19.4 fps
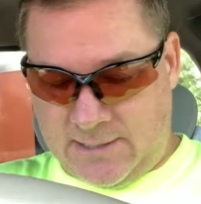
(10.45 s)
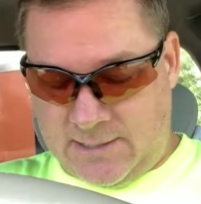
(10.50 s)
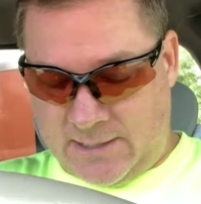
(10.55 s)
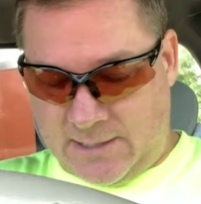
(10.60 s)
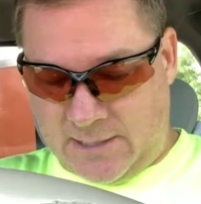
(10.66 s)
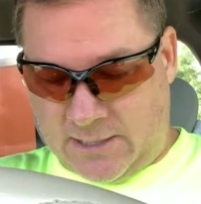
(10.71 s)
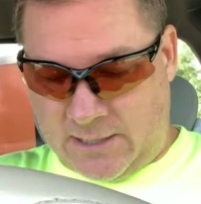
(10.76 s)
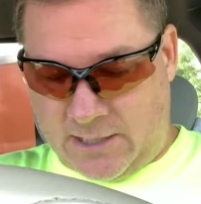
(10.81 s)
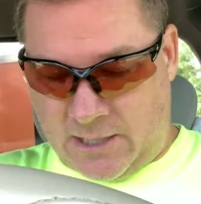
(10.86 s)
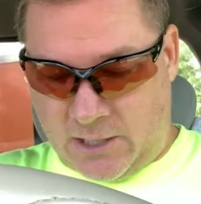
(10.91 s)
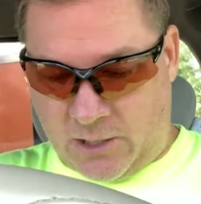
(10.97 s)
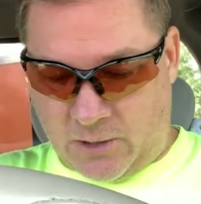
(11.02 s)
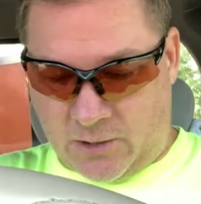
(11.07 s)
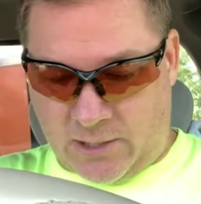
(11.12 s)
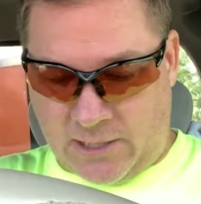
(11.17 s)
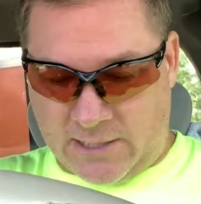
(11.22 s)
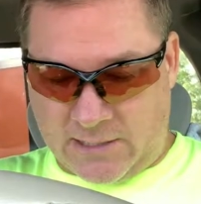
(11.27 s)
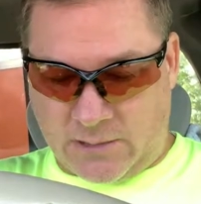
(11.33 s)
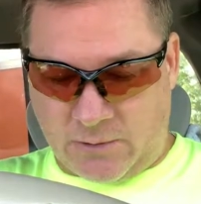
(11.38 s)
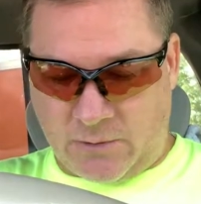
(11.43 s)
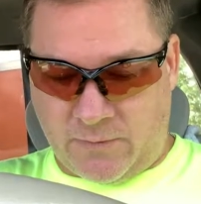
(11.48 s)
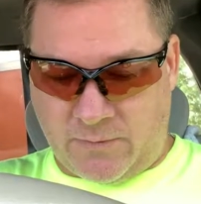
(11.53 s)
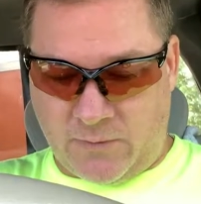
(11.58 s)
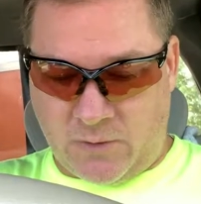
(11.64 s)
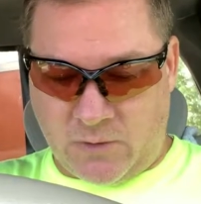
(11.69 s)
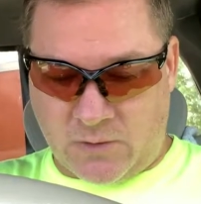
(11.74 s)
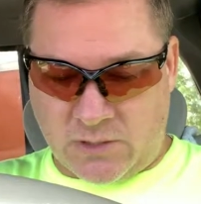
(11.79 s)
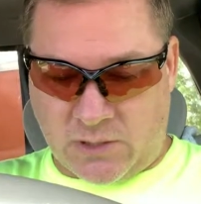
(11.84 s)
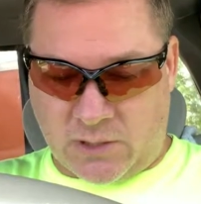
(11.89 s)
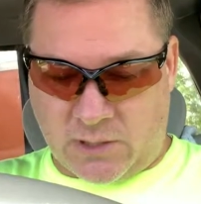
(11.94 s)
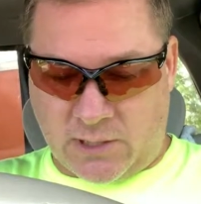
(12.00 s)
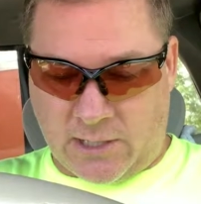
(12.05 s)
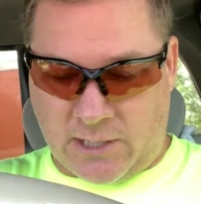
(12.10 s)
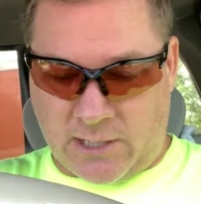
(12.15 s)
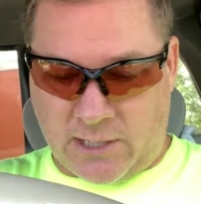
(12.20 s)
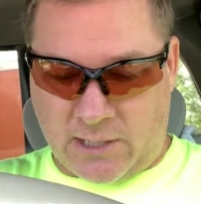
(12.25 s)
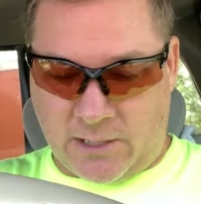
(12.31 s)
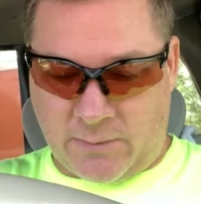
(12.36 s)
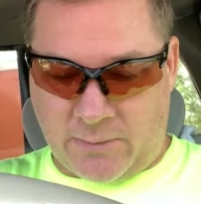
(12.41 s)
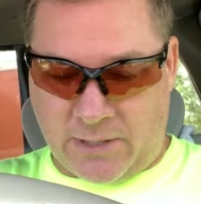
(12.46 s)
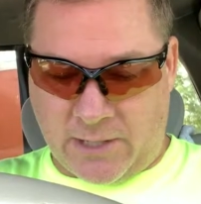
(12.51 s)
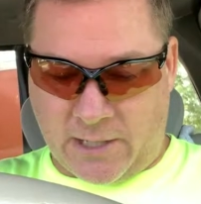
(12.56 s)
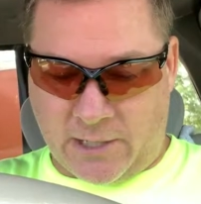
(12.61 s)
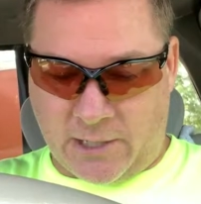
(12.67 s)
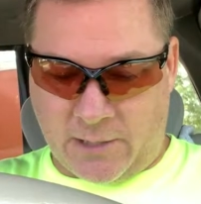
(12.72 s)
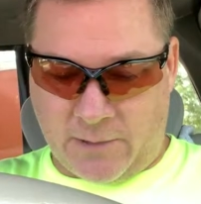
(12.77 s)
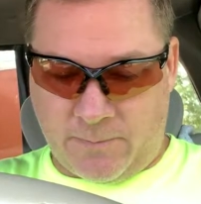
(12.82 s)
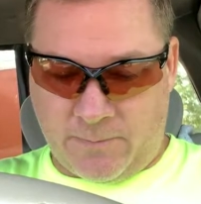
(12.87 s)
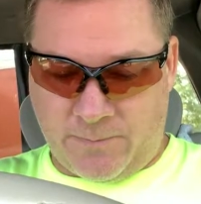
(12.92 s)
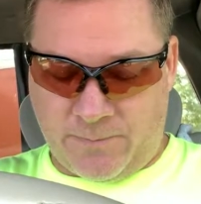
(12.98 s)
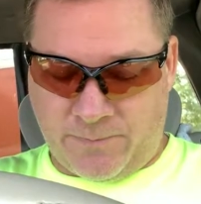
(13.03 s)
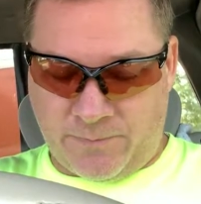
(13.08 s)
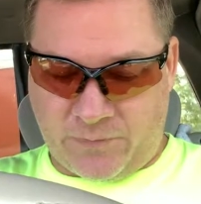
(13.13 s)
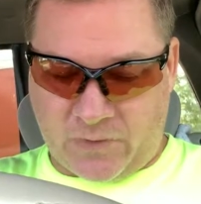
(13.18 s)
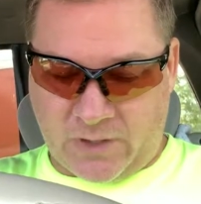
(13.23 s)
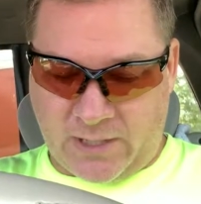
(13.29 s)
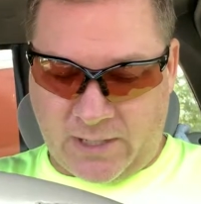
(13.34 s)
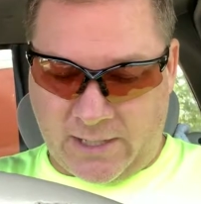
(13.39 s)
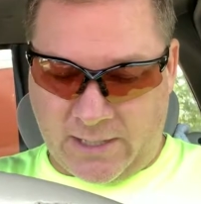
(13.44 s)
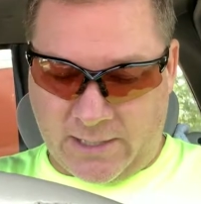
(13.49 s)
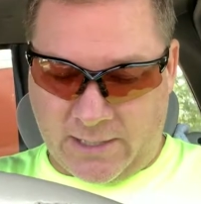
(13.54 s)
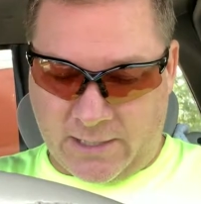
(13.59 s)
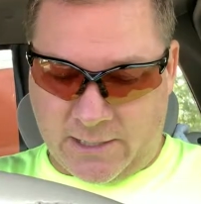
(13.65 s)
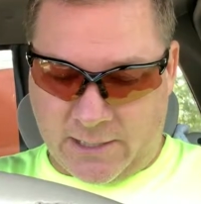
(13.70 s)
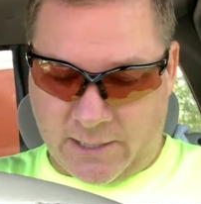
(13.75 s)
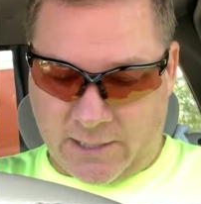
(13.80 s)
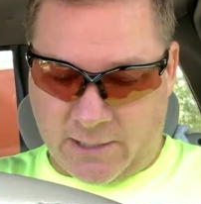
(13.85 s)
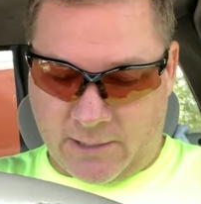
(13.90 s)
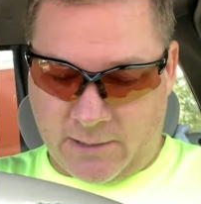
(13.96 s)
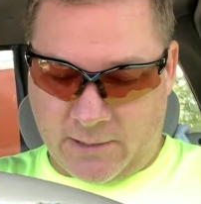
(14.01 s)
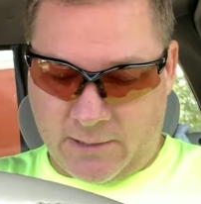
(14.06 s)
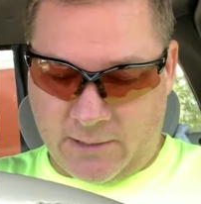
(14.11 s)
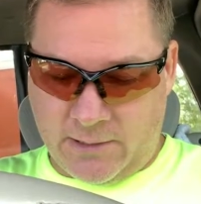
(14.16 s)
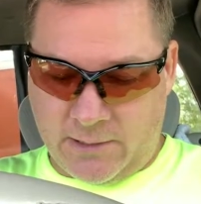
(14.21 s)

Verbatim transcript: Uh, I heard lots of reviews online about it, and uh,